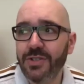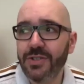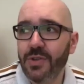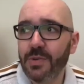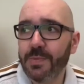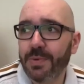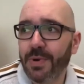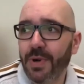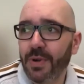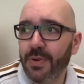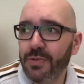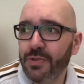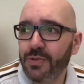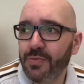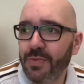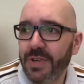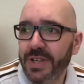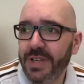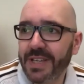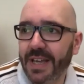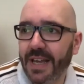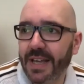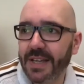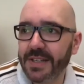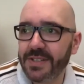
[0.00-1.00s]
you approach
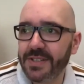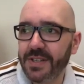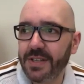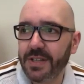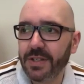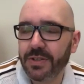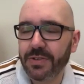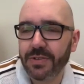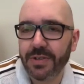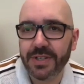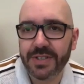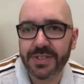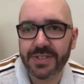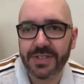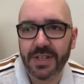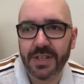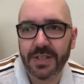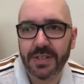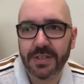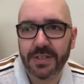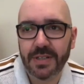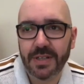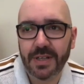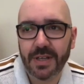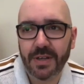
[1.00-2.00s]
recasting Chris
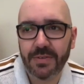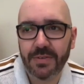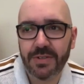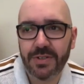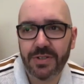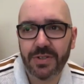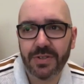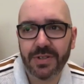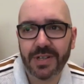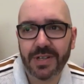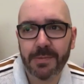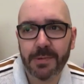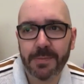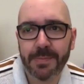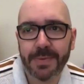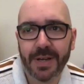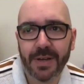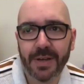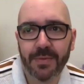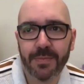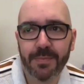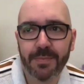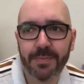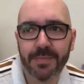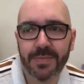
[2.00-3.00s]
then? How did you come
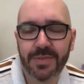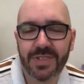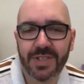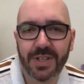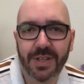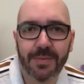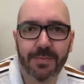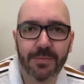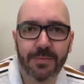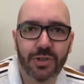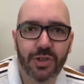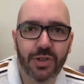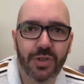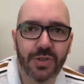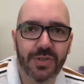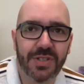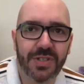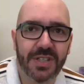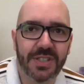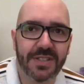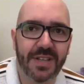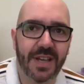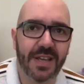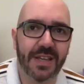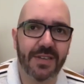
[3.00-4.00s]
about
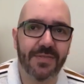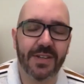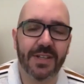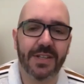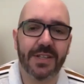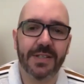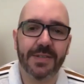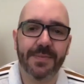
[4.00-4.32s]
choosing David?